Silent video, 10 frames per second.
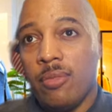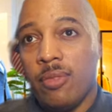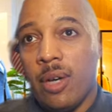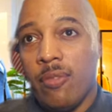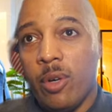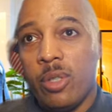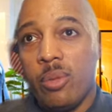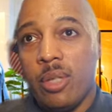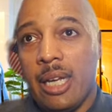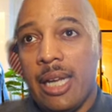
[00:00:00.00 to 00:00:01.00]
at first he was
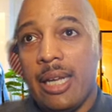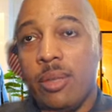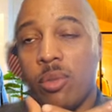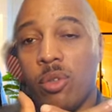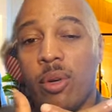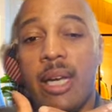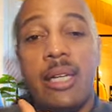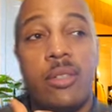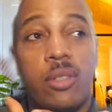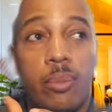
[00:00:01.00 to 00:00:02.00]
like, hey, he was
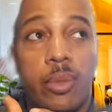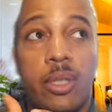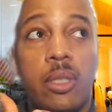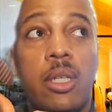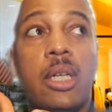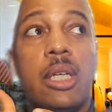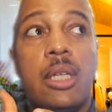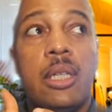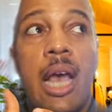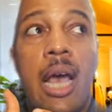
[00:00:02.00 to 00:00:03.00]
creating something
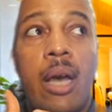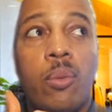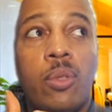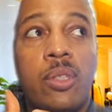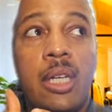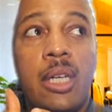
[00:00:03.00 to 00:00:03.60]
that was needed